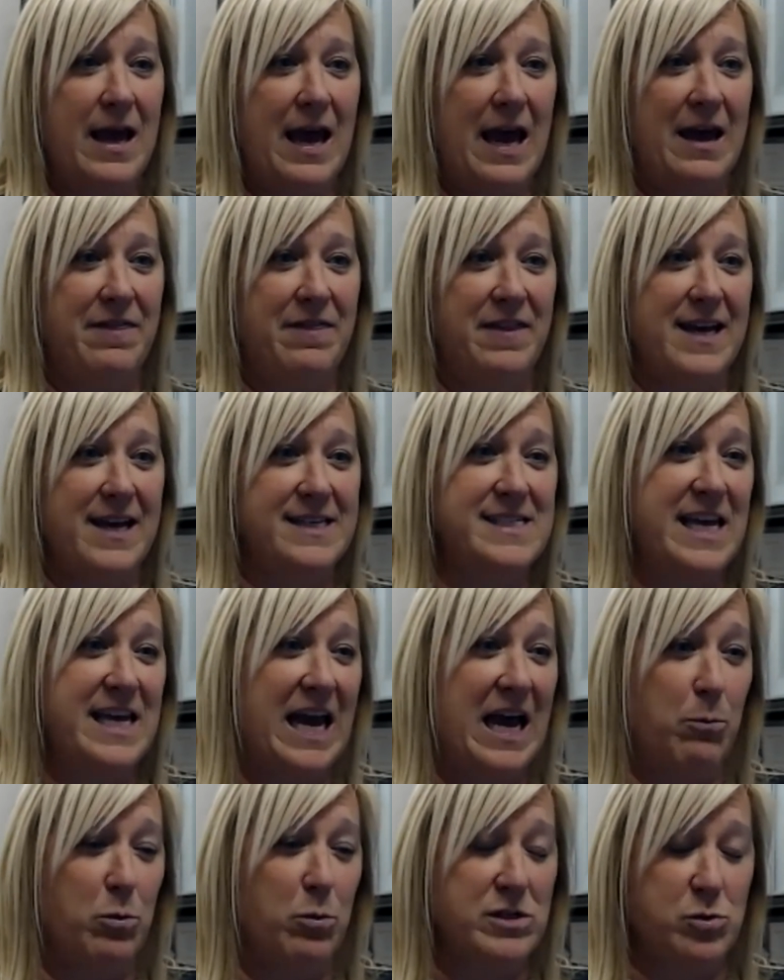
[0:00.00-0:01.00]
and the
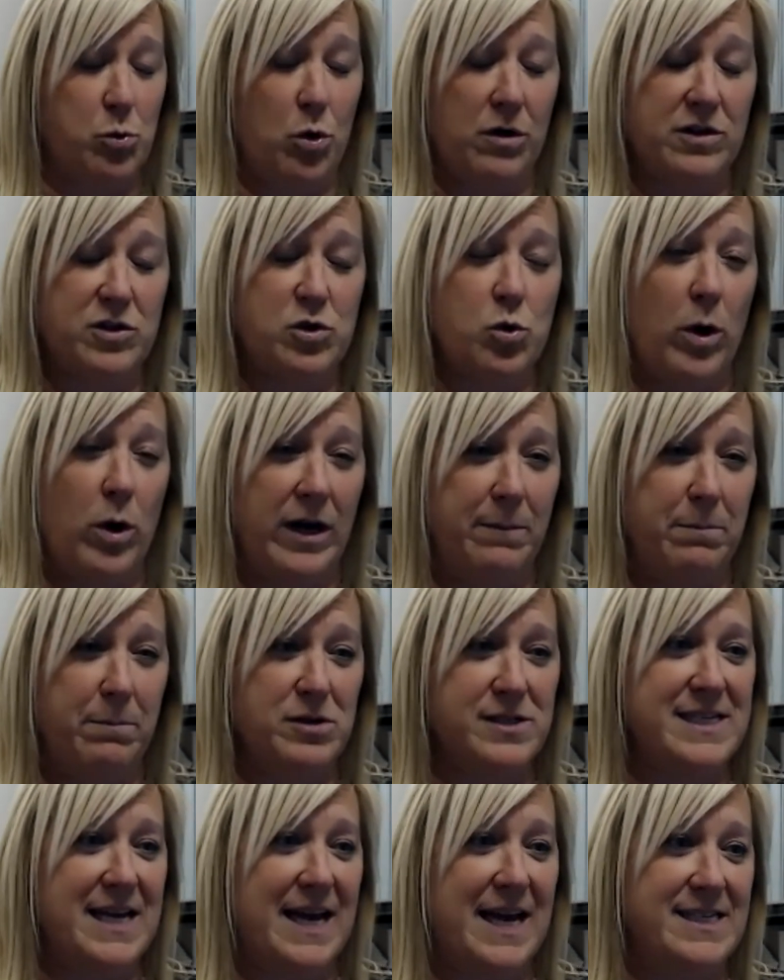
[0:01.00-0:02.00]
exam was worth
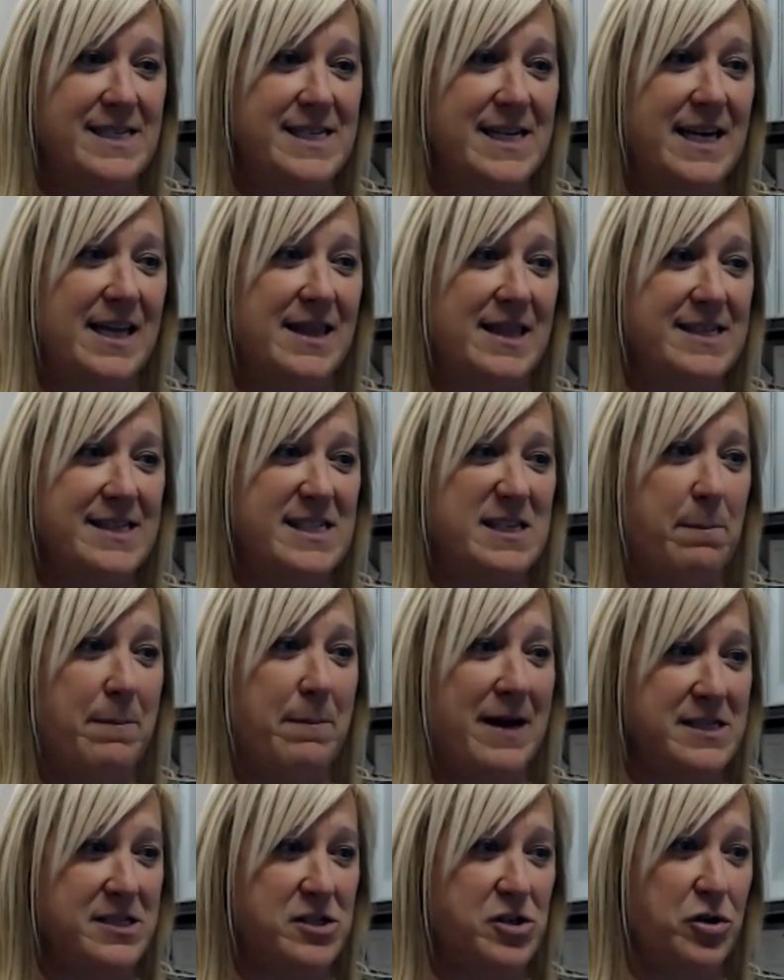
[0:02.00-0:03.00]
20% to get the
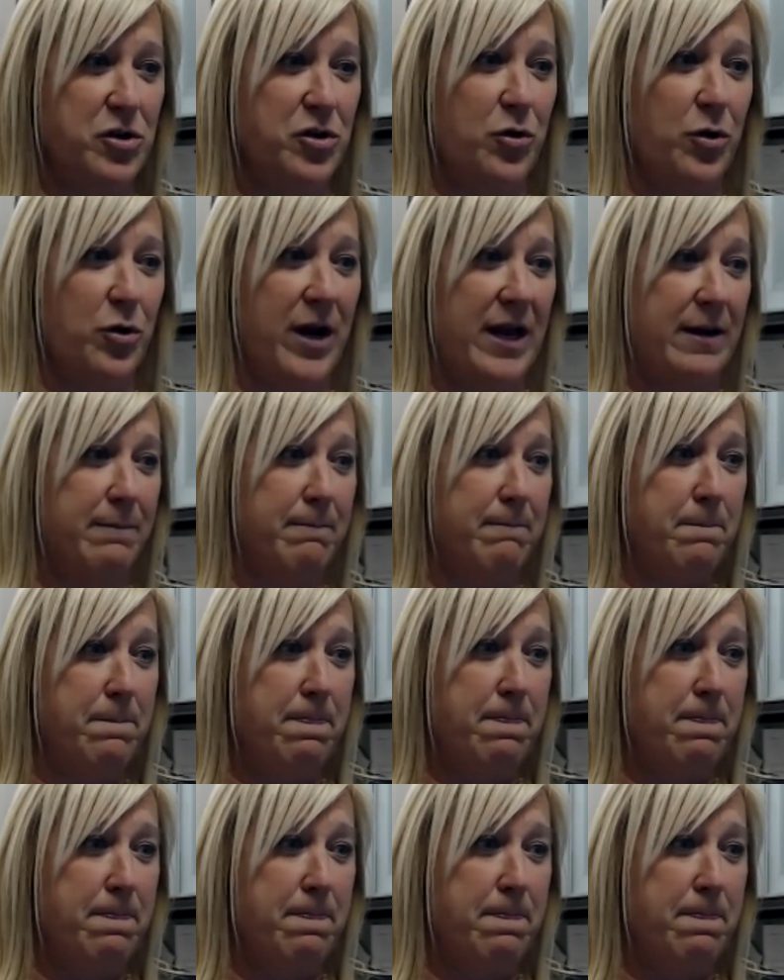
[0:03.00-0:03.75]
semester grade.